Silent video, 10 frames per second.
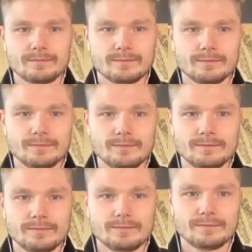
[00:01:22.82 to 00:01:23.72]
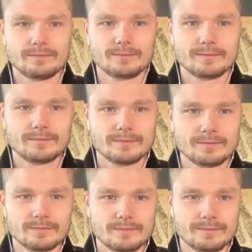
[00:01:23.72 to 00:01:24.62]

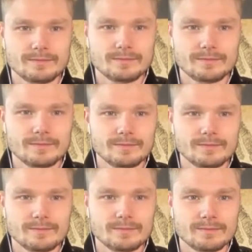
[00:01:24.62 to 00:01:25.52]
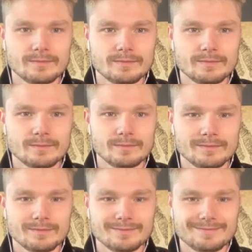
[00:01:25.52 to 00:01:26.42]

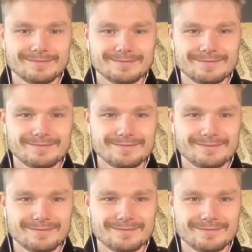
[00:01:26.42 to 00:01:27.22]
(silent)